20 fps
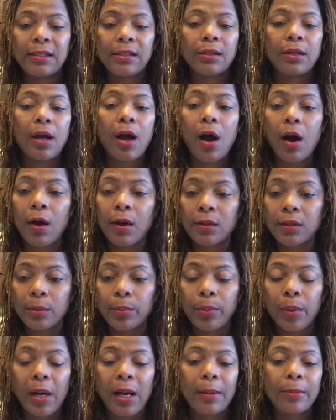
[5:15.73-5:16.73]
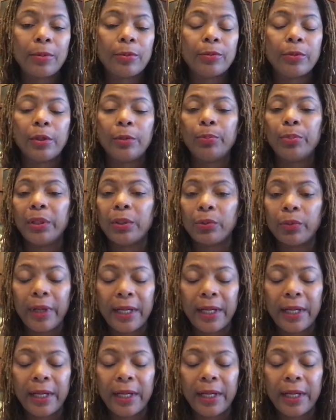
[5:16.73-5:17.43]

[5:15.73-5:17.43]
to cause a problem and put